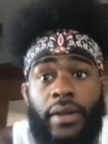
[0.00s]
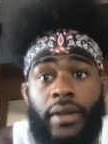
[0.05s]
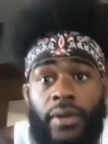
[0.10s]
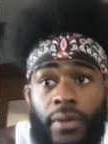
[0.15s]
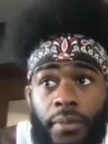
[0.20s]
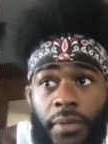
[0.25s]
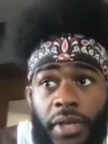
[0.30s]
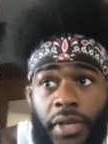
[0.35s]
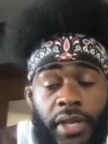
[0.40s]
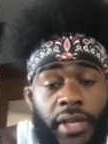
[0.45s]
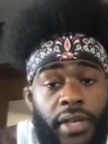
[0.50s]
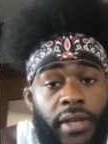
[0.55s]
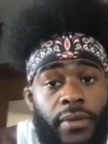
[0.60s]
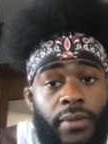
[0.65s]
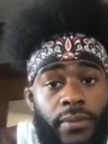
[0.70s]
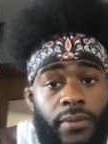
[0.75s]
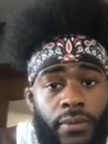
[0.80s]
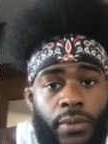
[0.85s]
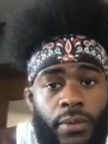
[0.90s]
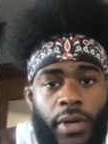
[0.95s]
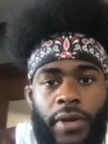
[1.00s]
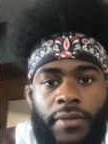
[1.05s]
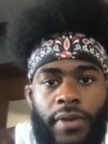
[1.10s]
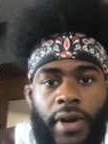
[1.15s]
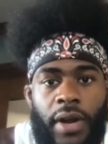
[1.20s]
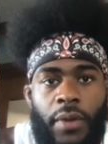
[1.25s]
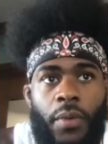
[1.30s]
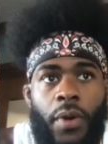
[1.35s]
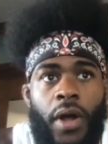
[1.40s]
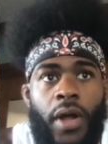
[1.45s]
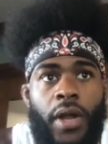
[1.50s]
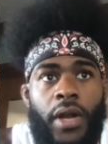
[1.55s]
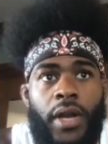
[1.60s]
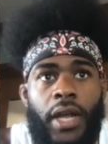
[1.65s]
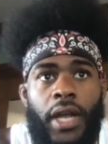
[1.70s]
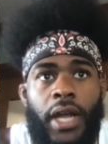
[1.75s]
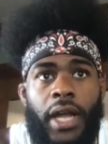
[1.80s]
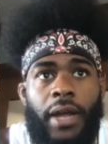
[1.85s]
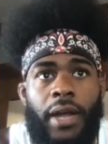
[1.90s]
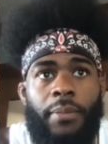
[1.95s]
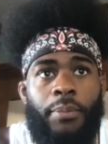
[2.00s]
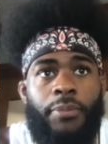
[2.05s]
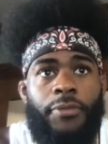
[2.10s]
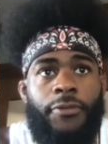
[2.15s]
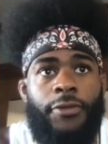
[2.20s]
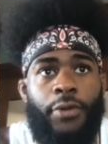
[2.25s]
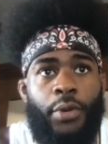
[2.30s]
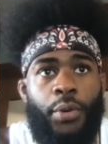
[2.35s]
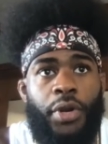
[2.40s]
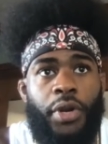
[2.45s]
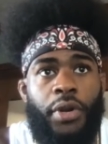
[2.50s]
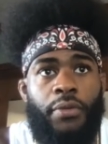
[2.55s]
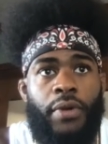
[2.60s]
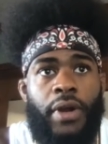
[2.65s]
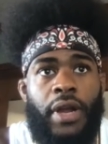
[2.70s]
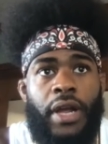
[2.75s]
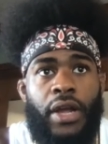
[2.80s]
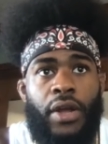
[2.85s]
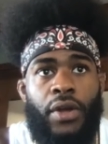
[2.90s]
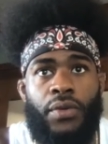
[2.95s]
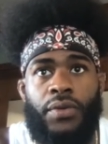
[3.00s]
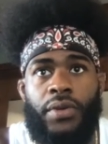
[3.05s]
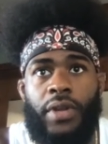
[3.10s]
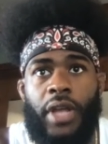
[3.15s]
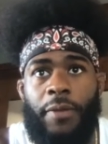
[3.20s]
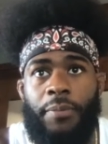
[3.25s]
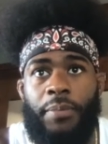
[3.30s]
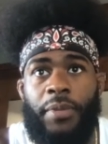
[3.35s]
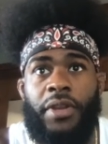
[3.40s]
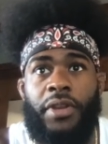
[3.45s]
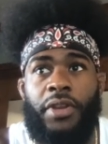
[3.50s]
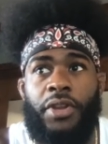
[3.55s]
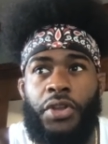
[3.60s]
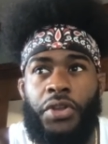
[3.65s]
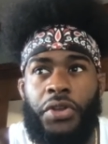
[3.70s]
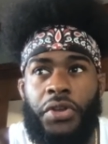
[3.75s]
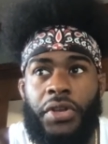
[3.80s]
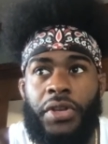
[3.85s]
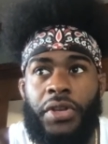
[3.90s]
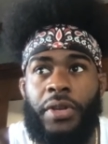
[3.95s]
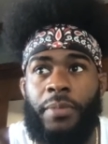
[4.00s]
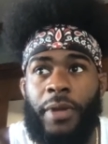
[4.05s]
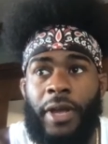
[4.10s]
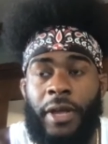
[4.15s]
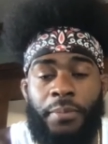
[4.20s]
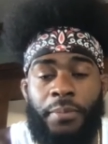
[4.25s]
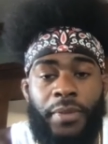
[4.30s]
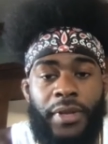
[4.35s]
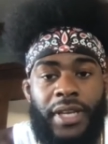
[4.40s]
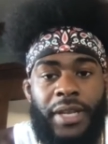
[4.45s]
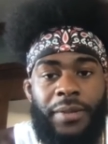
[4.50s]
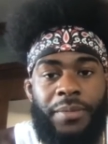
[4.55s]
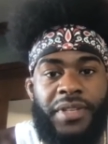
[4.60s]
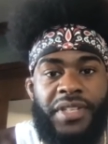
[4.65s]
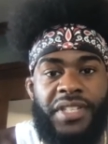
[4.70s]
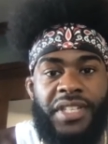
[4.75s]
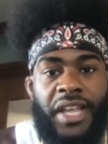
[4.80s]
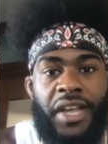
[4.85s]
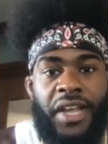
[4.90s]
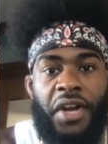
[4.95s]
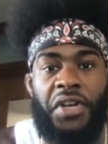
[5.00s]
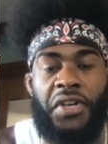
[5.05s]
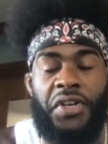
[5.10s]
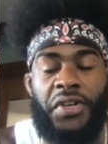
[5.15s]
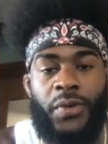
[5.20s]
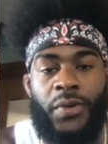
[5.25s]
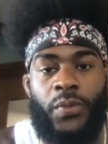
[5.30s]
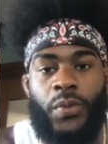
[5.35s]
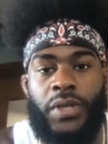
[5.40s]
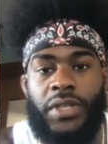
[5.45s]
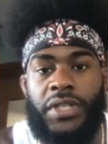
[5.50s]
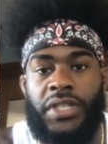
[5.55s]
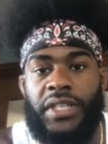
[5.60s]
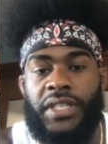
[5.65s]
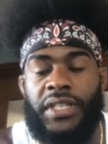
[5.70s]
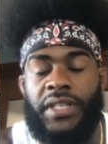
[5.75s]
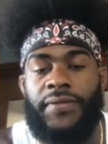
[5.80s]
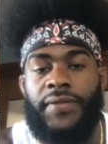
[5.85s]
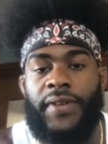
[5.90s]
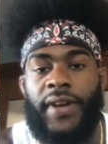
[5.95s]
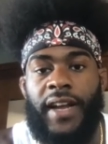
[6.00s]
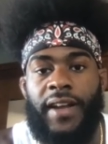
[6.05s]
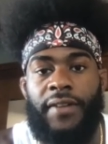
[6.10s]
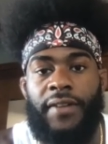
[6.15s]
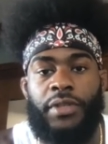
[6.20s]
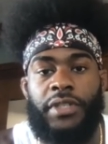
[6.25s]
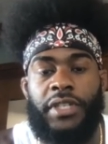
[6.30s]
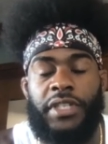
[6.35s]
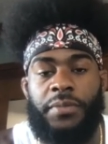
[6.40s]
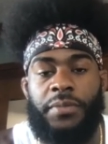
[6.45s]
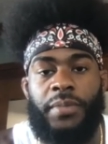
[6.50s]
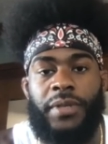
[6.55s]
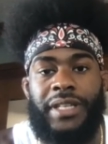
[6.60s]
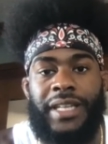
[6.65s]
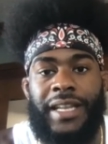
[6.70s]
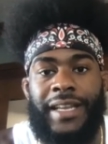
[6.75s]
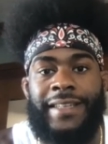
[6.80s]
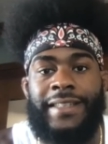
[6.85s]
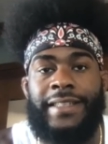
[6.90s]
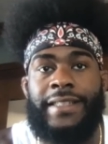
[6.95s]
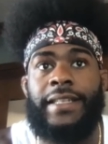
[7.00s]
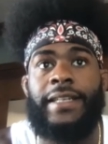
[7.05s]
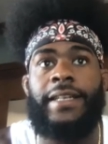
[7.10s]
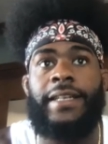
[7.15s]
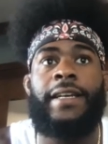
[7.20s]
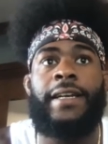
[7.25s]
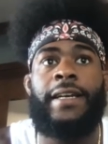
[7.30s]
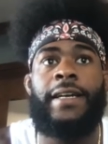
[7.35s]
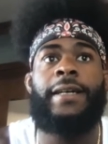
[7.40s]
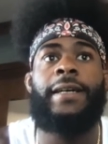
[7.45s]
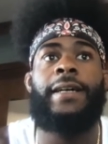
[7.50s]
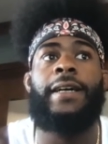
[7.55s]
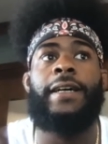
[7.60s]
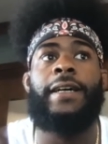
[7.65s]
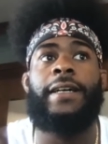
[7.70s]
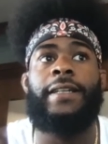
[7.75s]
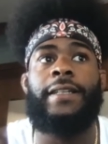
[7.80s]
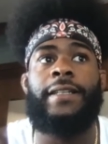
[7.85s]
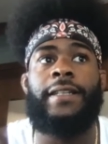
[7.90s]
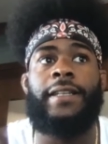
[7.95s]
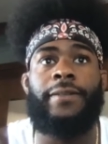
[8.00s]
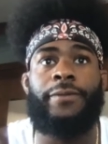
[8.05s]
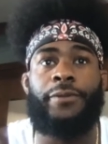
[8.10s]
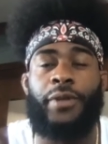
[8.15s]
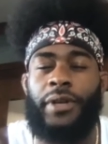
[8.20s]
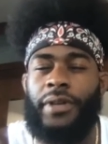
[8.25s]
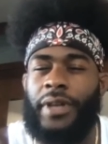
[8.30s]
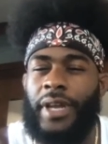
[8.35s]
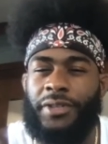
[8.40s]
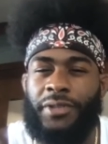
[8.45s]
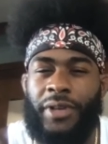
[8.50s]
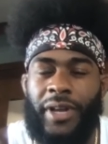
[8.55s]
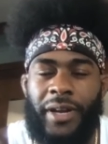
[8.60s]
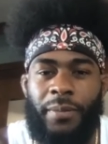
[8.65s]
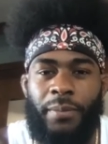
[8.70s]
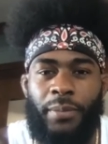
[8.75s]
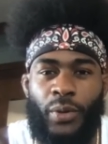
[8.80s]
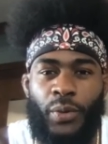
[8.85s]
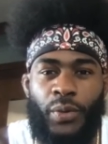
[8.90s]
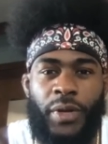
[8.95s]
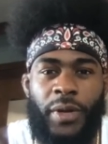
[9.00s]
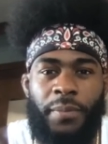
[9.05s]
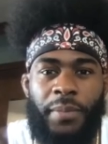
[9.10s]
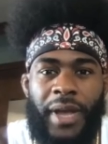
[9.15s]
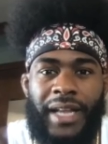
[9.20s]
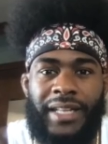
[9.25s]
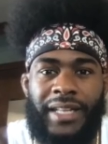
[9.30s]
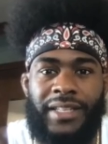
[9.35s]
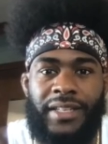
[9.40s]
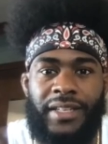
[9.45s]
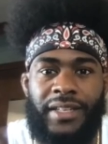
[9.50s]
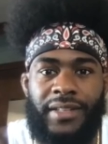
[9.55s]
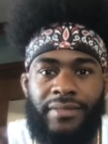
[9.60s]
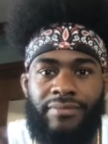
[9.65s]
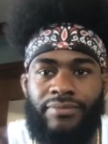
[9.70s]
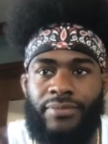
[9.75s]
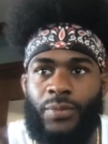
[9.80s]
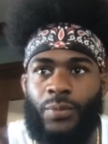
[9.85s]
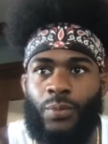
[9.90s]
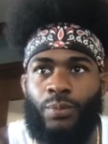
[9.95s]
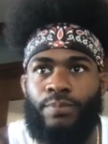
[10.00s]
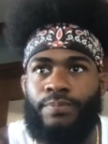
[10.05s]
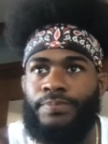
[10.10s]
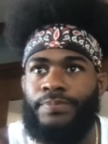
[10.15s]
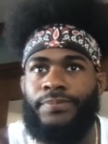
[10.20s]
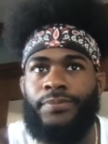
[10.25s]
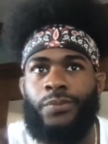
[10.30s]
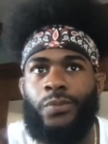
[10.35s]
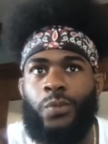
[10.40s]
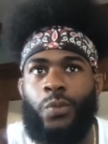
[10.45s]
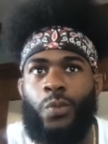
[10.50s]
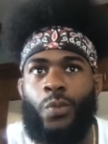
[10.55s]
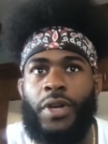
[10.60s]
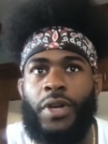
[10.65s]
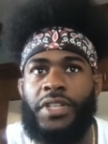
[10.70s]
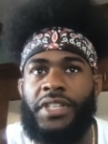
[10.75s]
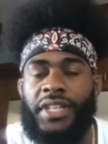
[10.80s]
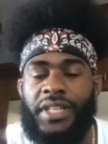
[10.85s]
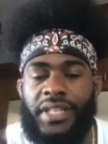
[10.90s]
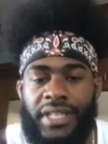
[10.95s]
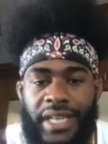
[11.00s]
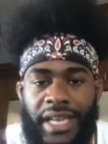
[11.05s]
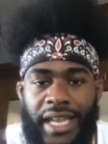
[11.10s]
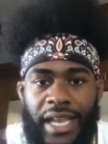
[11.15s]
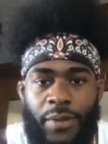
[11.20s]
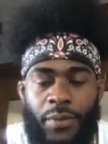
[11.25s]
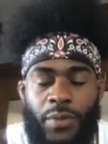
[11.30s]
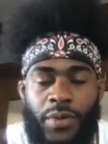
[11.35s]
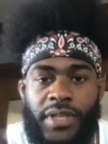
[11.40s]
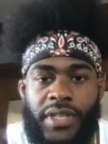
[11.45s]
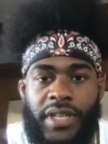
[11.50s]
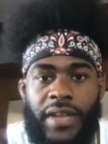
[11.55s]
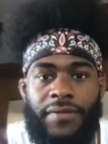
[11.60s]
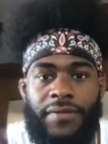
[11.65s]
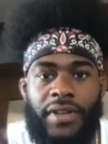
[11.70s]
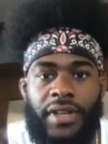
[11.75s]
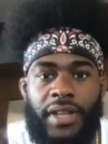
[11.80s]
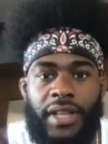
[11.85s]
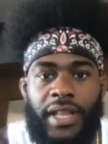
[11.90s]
I'm eating whatever I want. I'm floating around. I've been good about being able to stay under 165, which has been nice. Not trying to balloon up back to 168, 170.